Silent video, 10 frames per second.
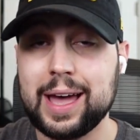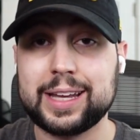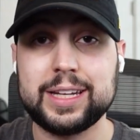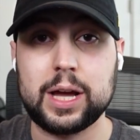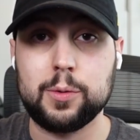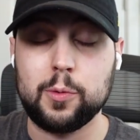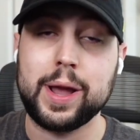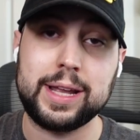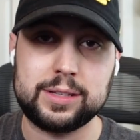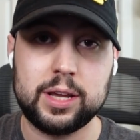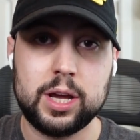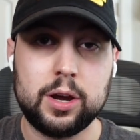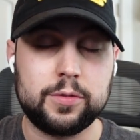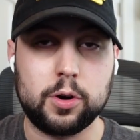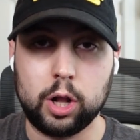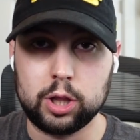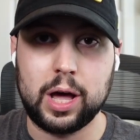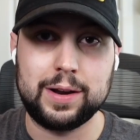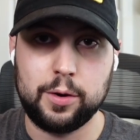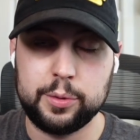I cannot wait for a
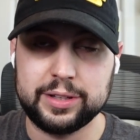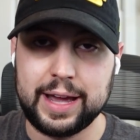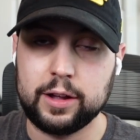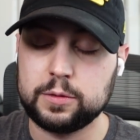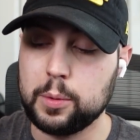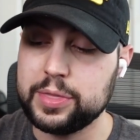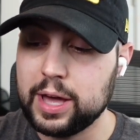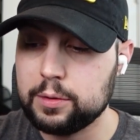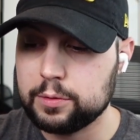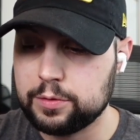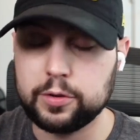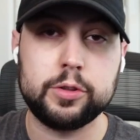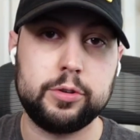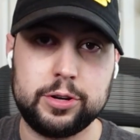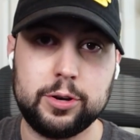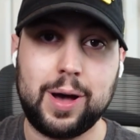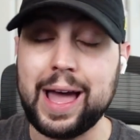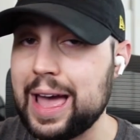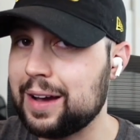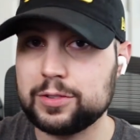lot of what was announced. But without further ado,
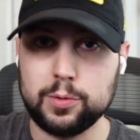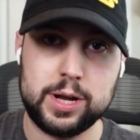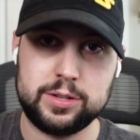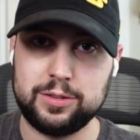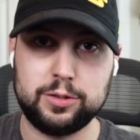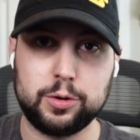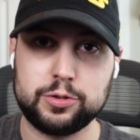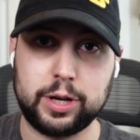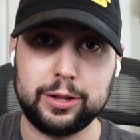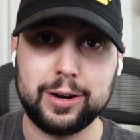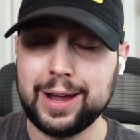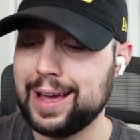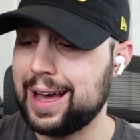I have to watch the Ahsoka trailer.